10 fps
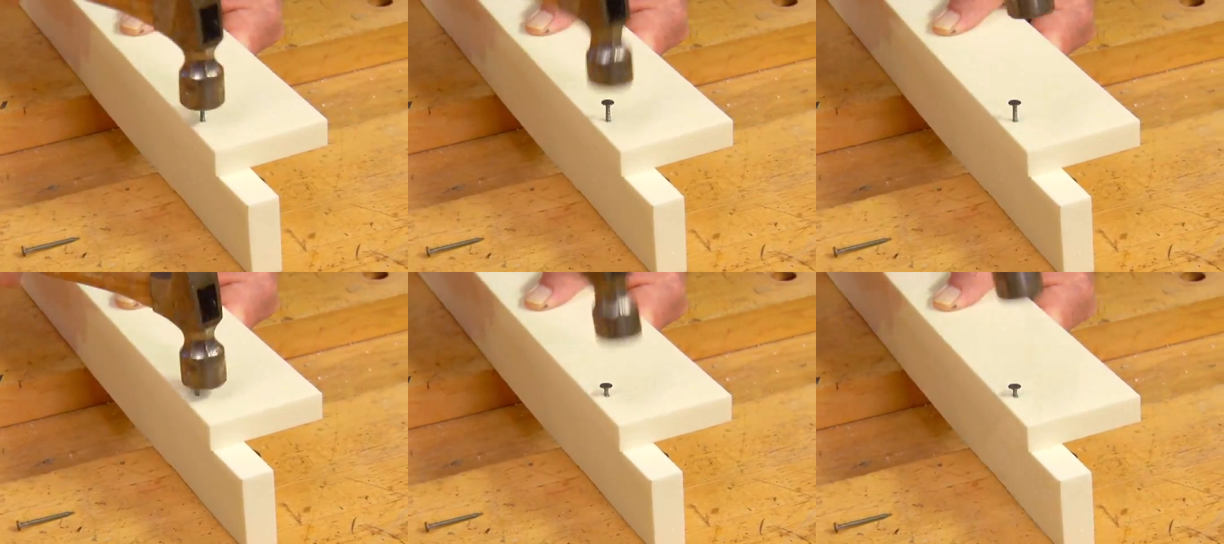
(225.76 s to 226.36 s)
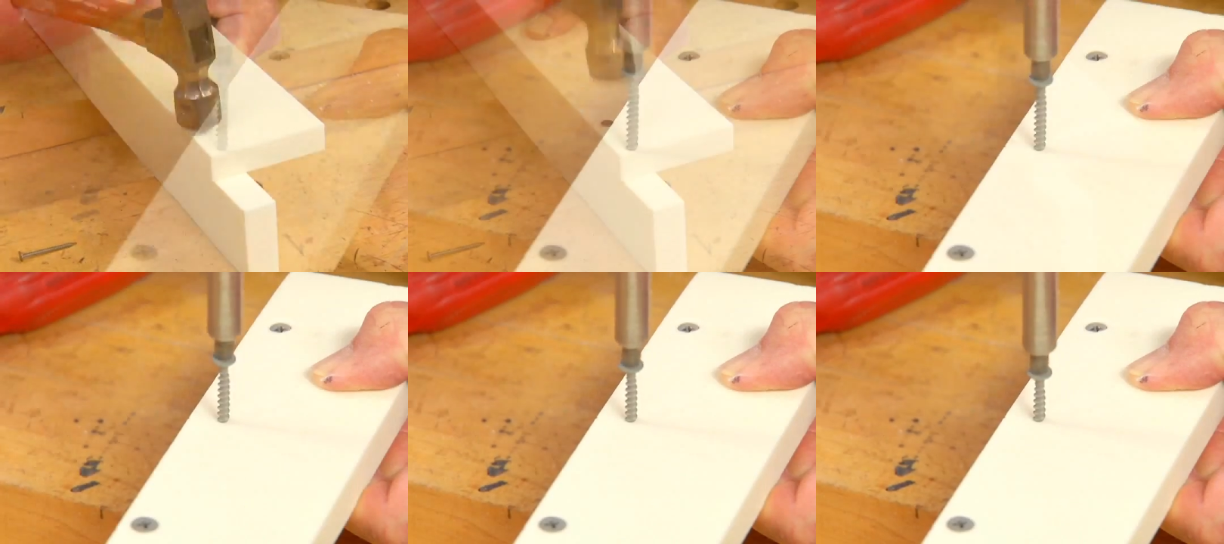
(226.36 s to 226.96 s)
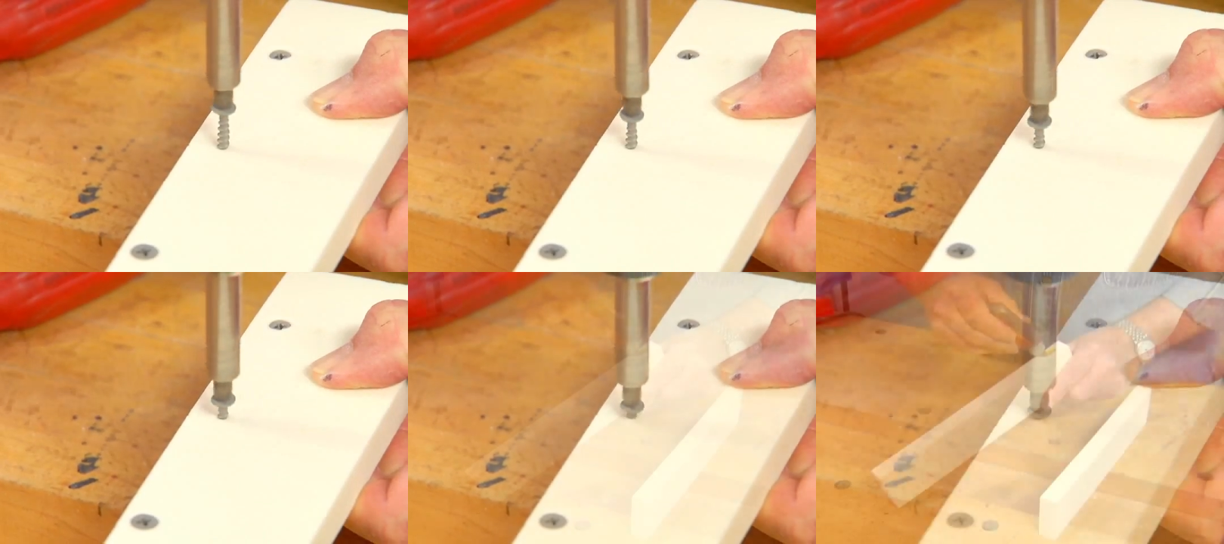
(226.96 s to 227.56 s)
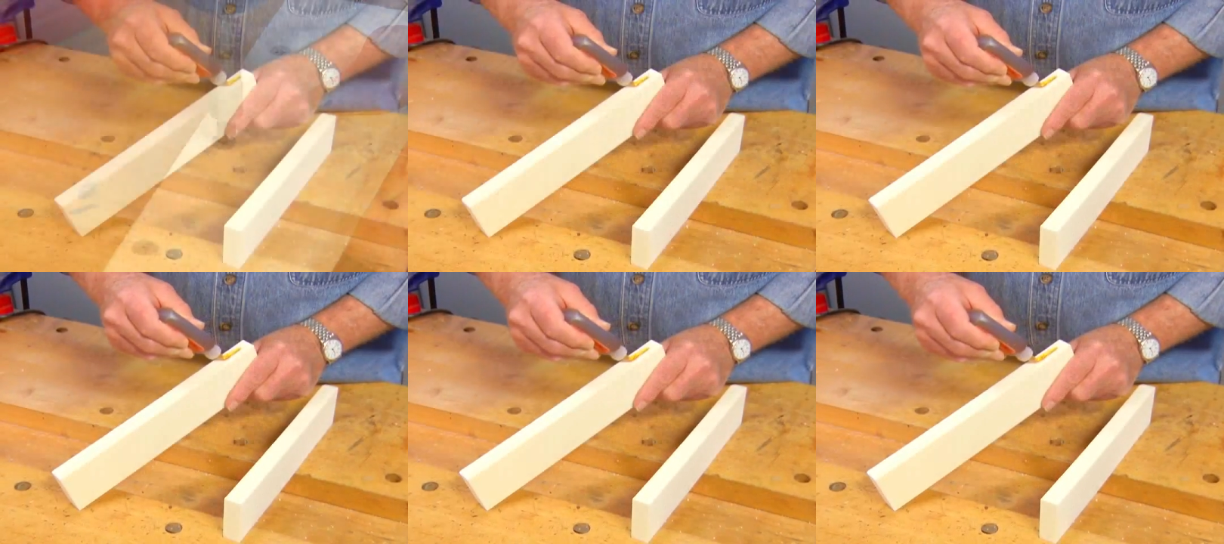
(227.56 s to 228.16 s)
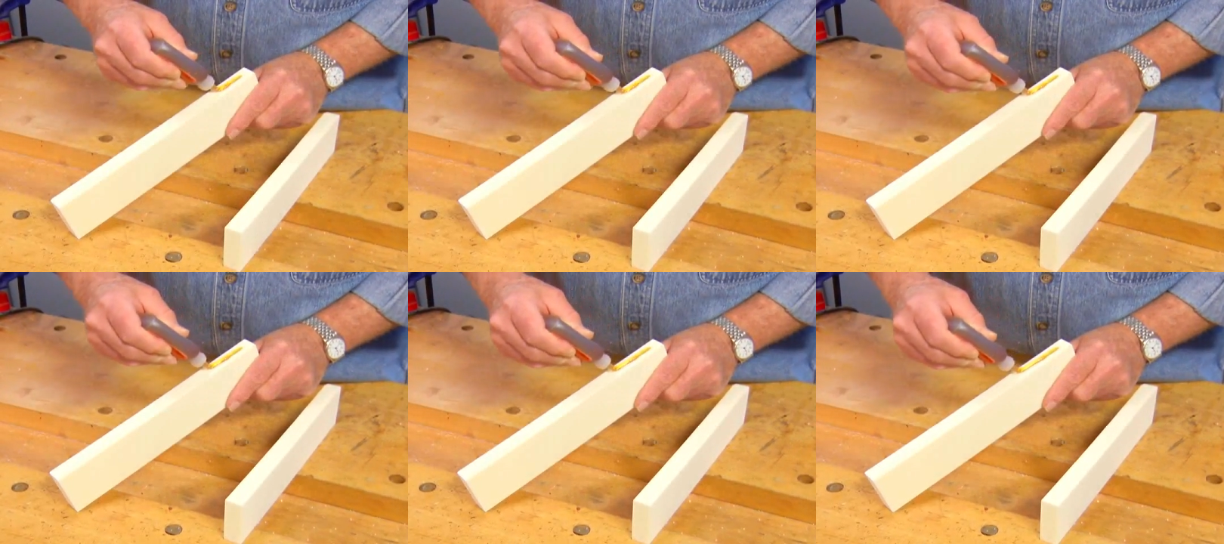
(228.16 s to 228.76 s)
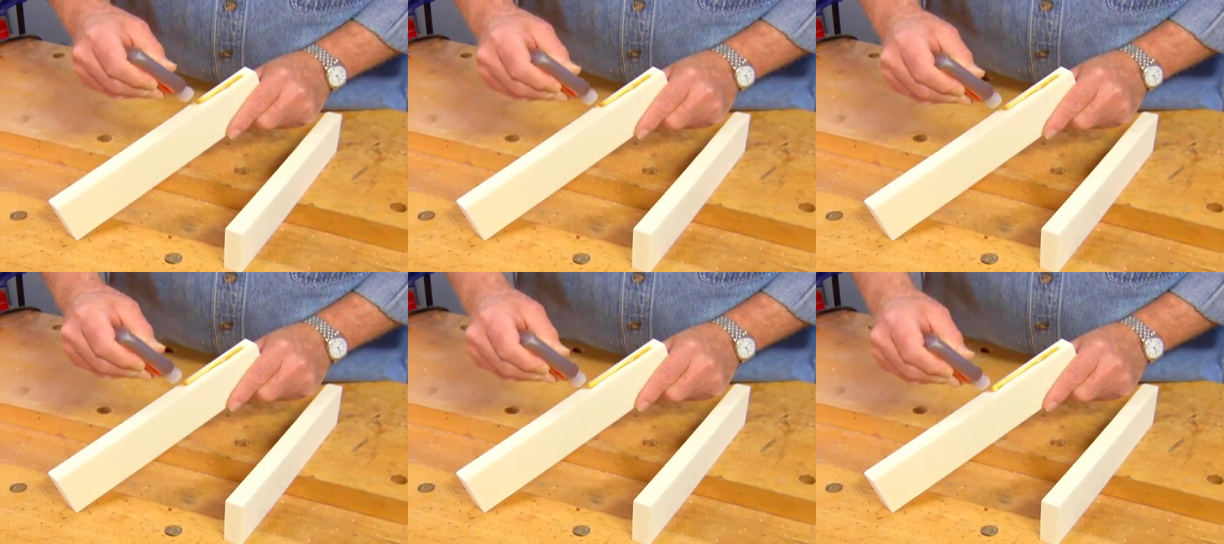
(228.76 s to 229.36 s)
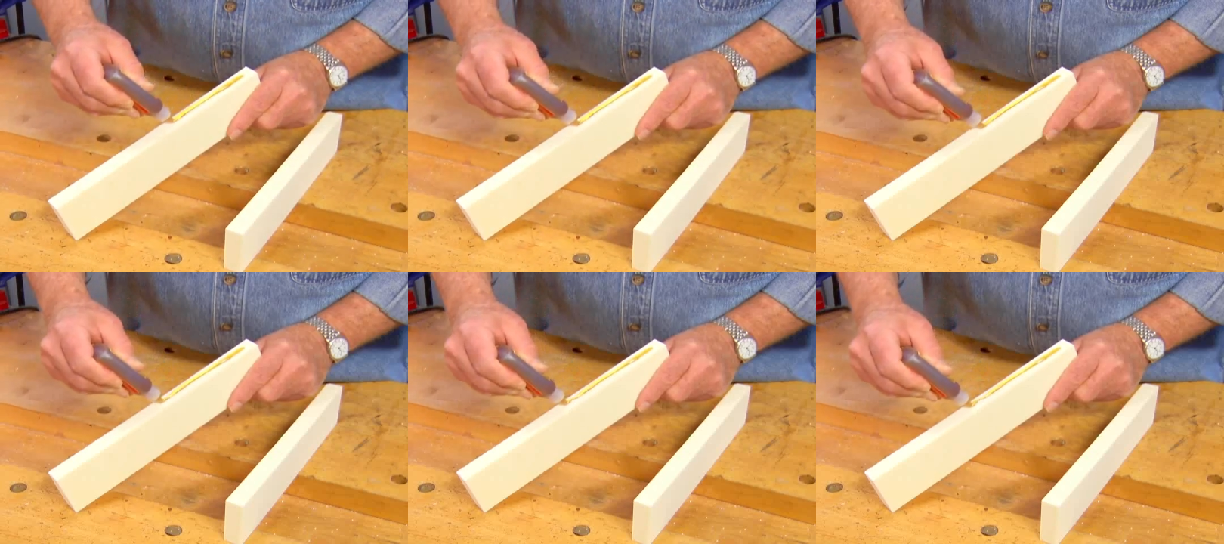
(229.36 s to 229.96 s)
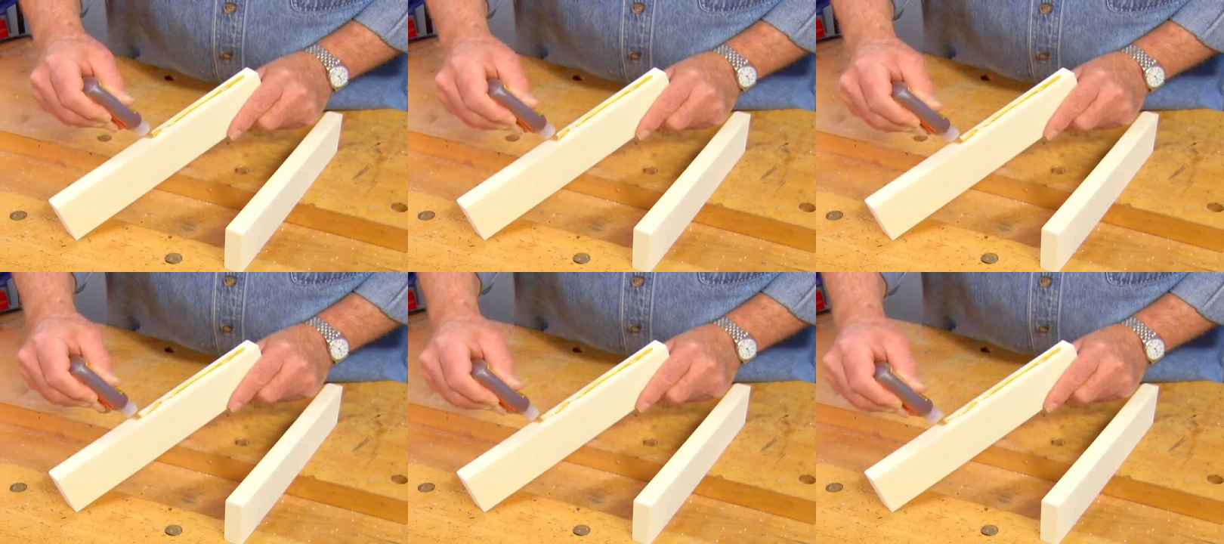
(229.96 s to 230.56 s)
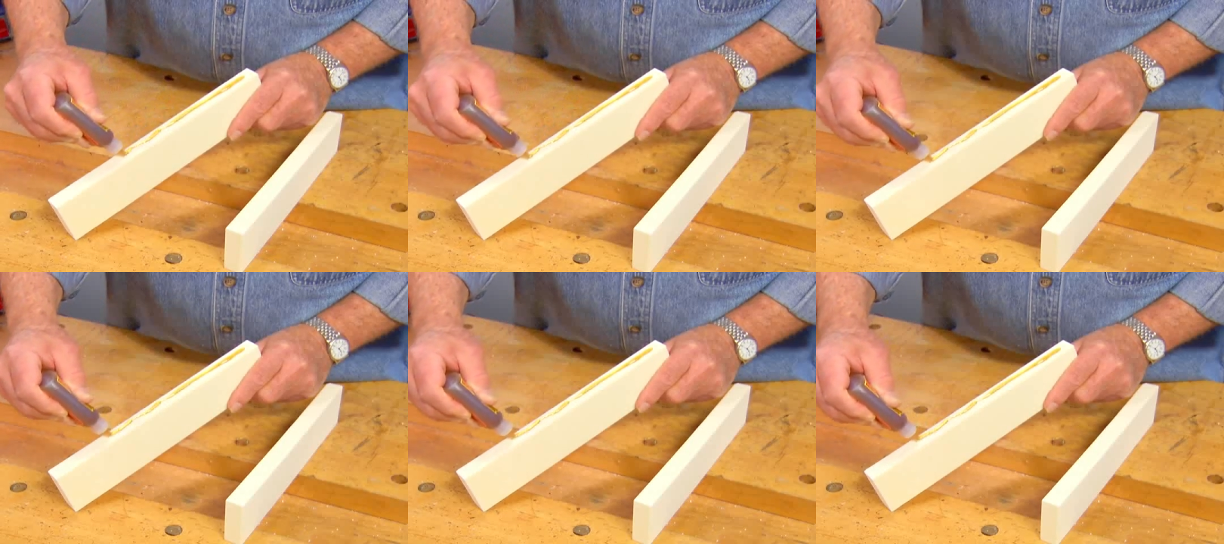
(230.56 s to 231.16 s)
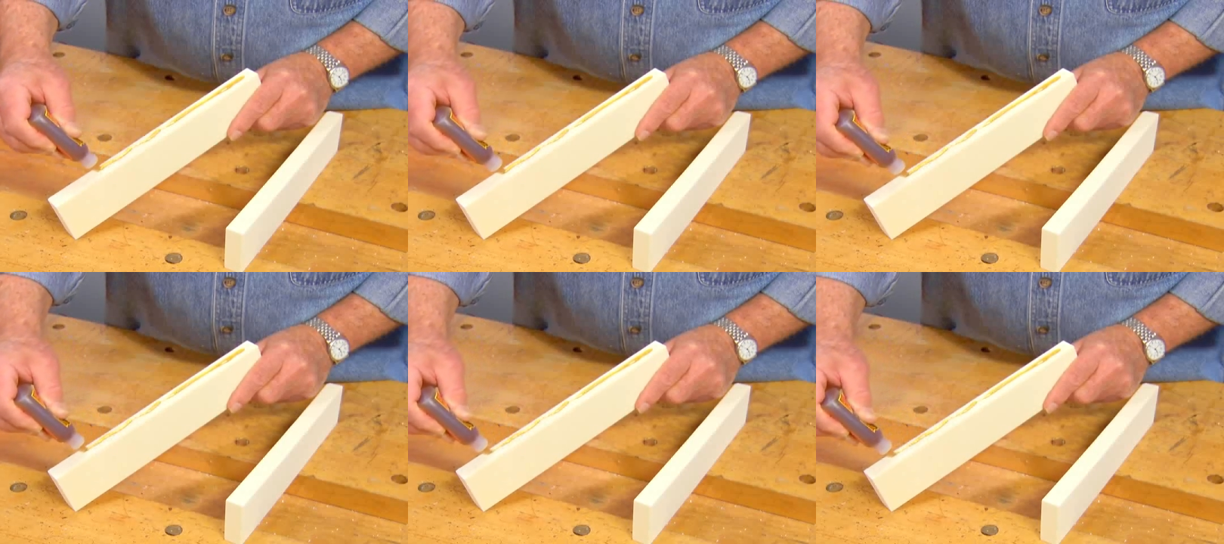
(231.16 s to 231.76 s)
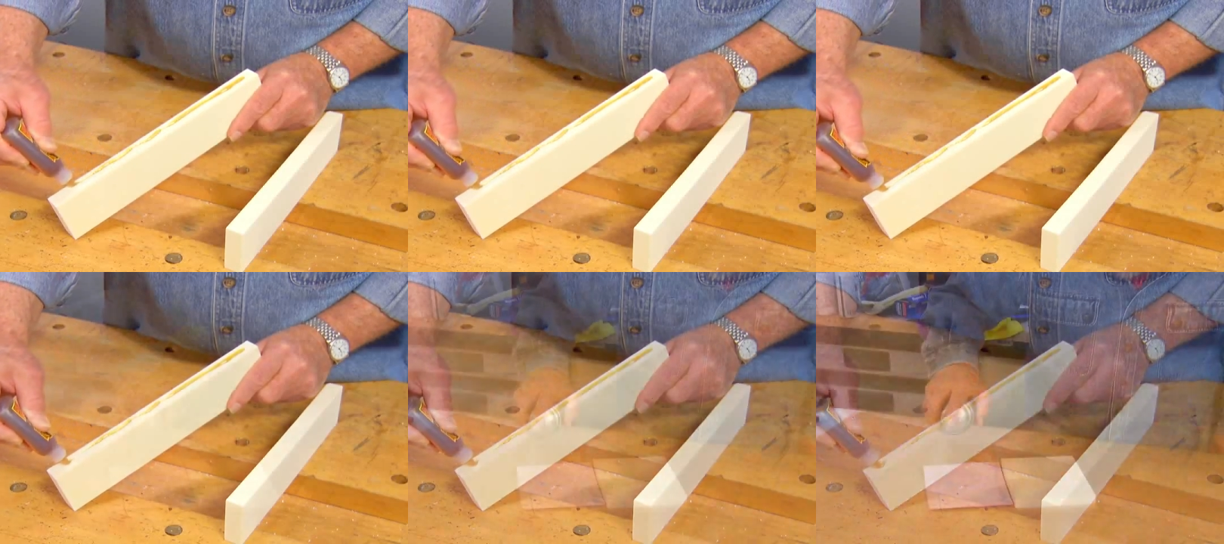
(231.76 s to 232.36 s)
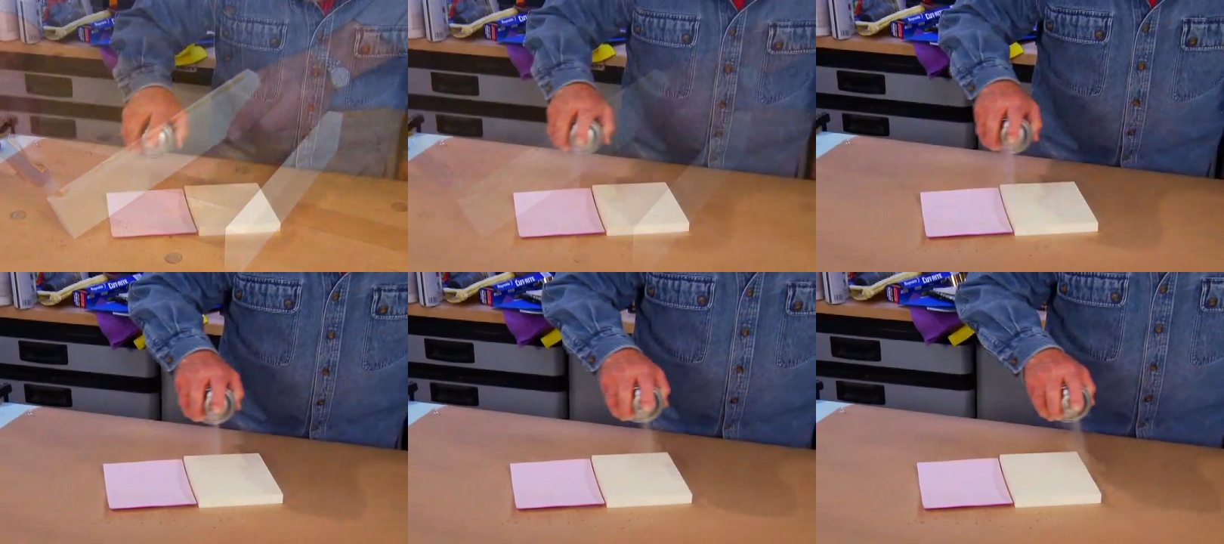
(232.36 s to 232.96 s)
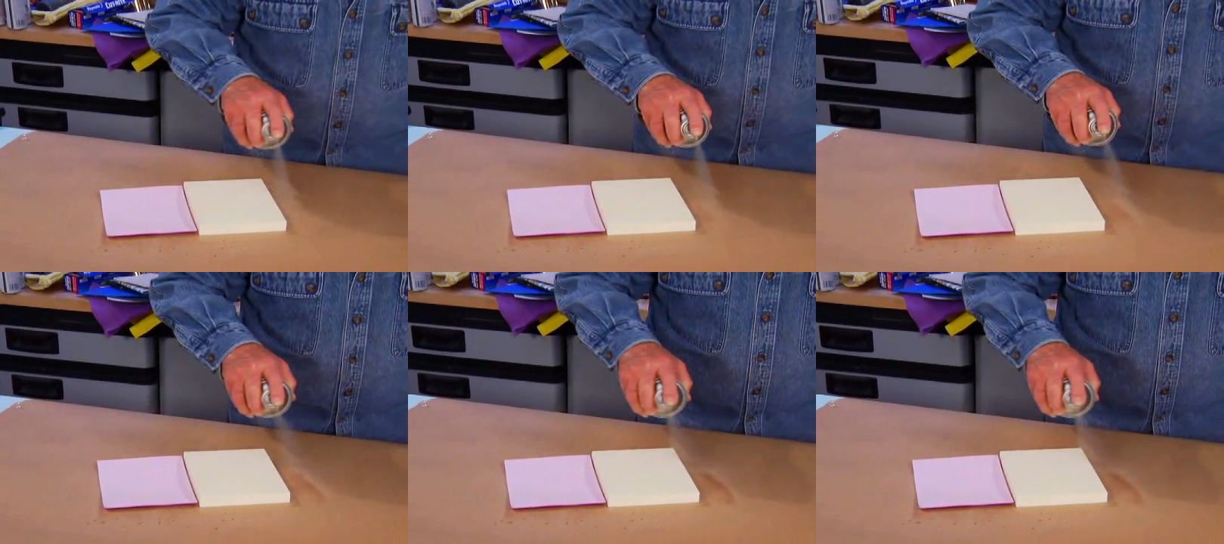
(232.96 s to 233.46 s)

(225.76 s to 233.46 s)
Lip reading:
Nobody's mouth can be seen.